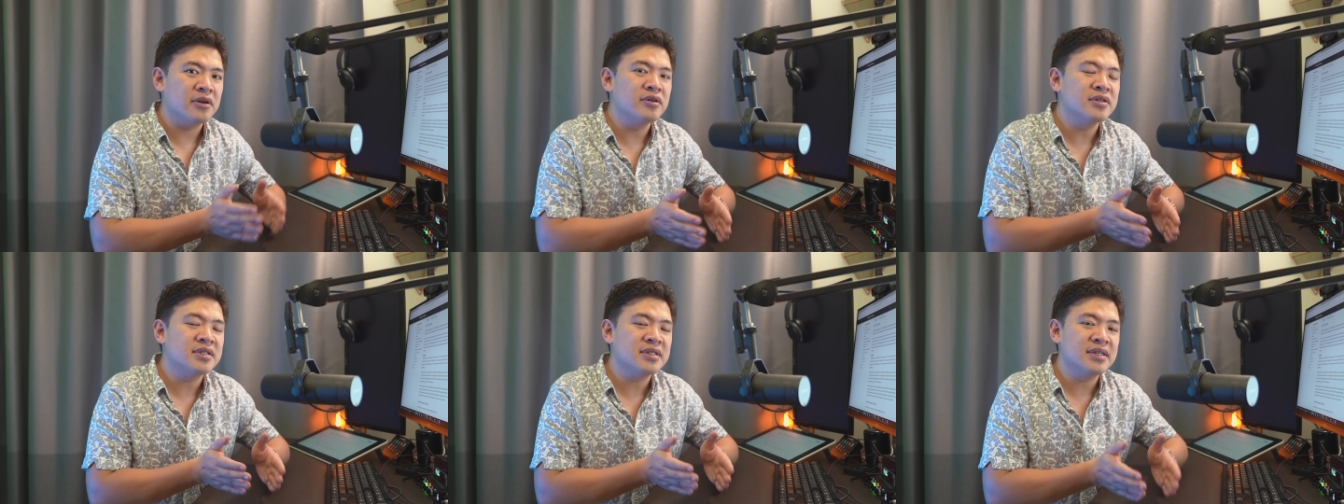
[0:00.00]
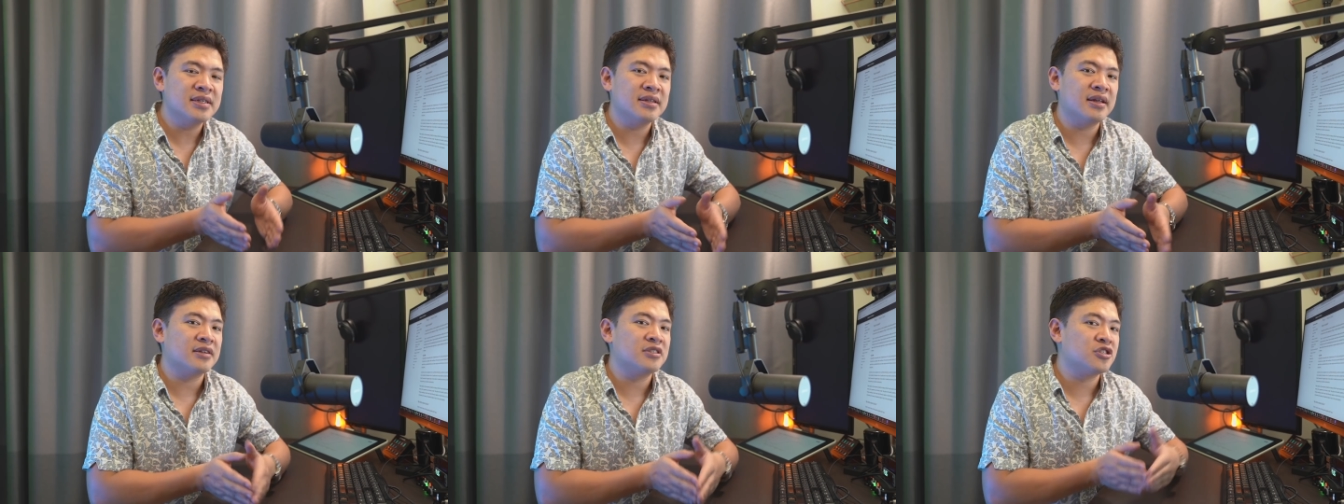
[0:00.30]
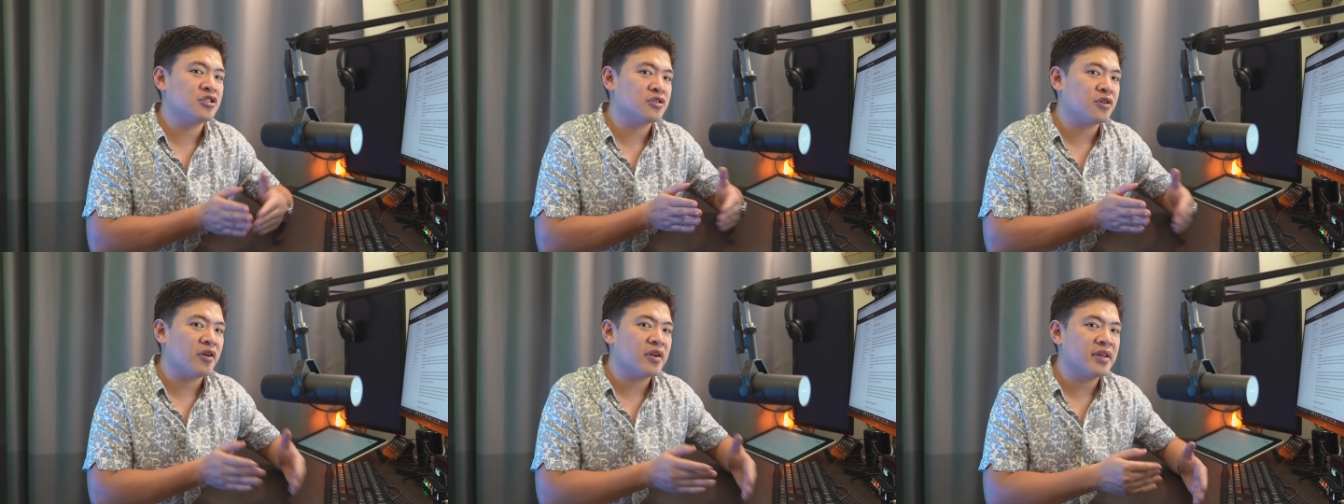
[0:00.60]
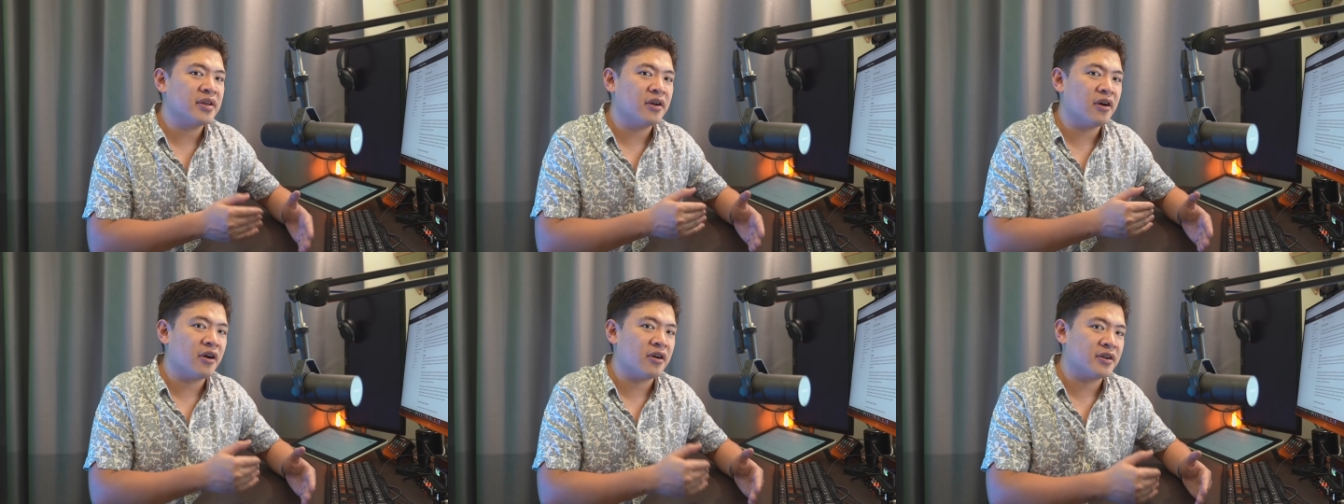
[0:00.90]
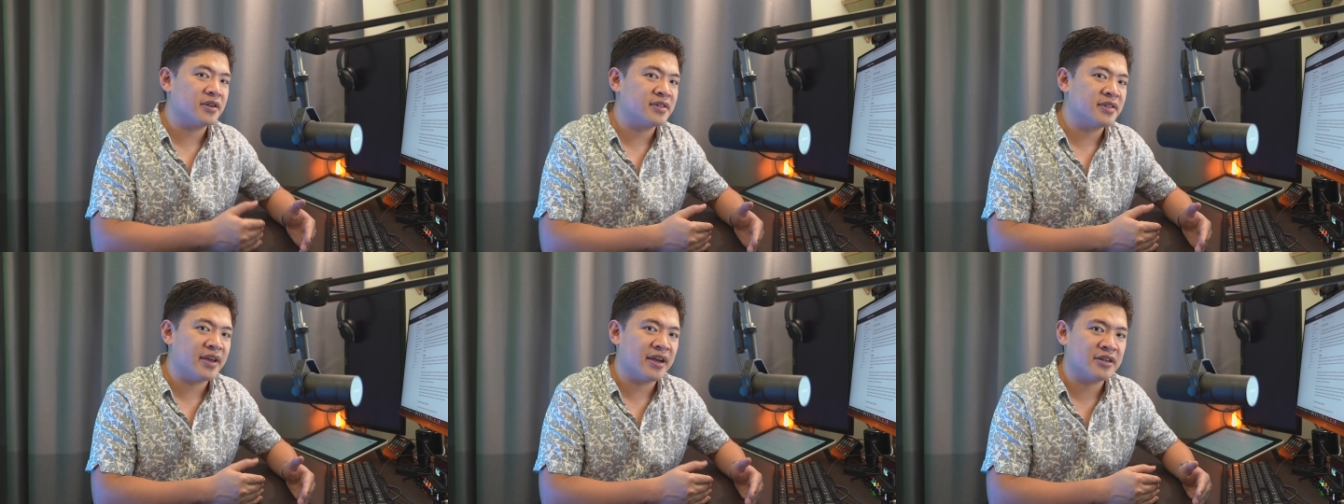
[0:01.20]
you'll see that sharding
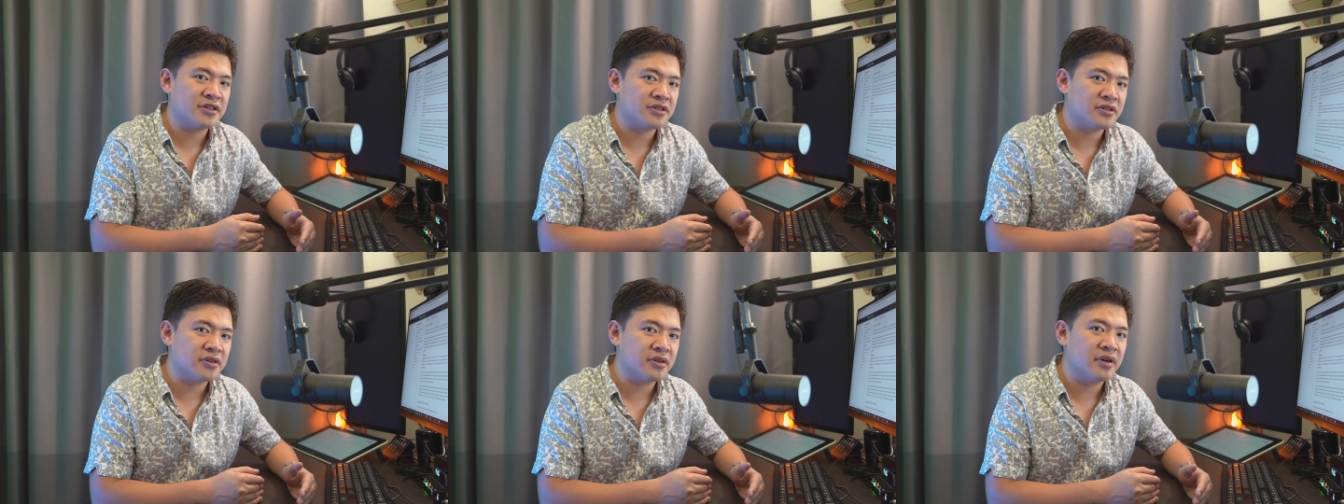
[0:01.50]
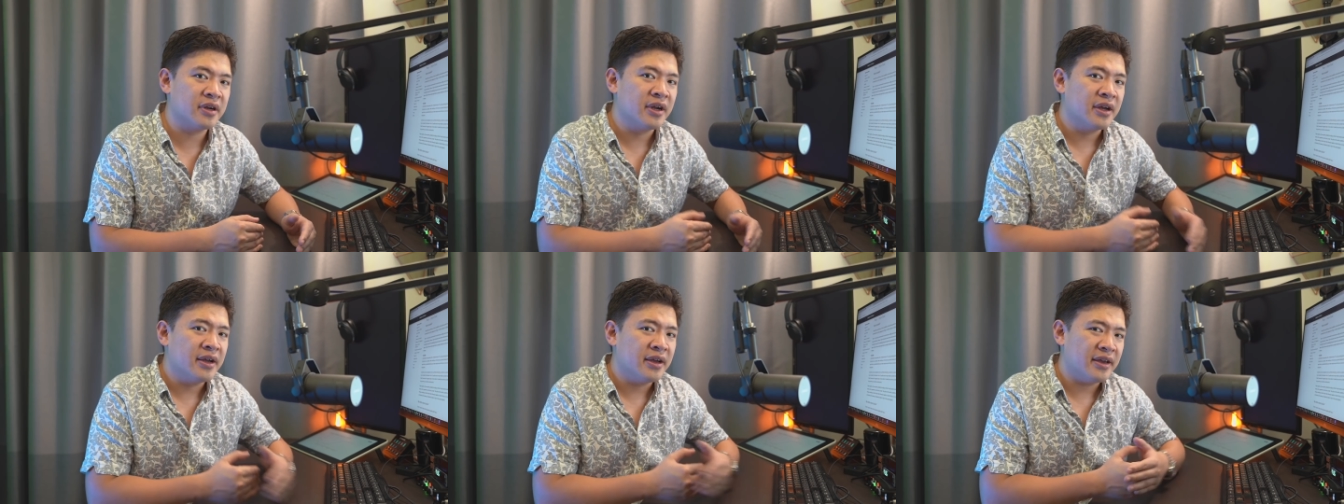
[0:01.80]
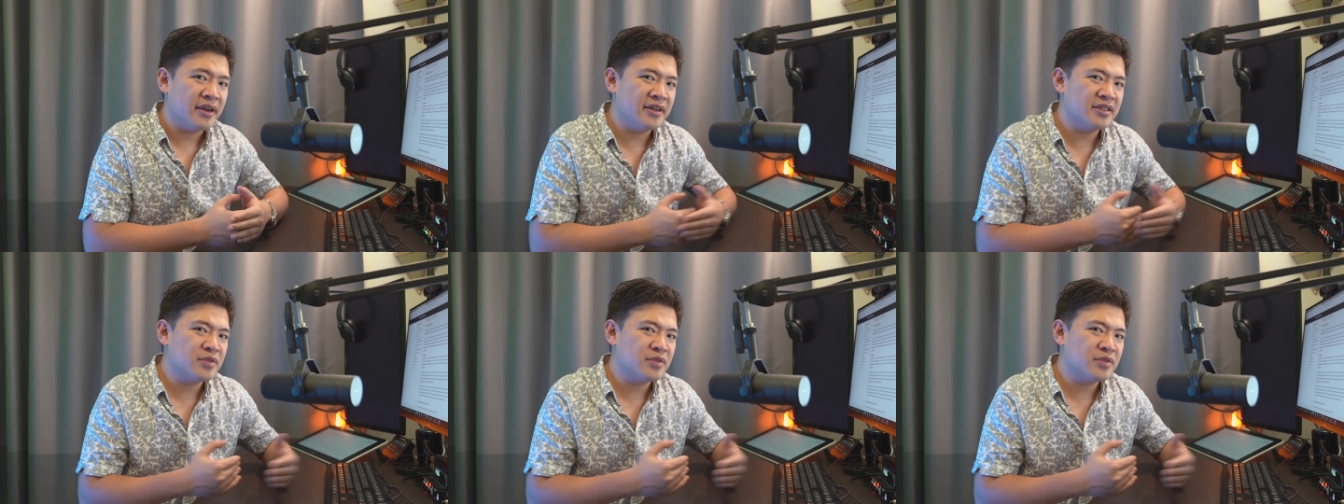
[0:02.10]
architecture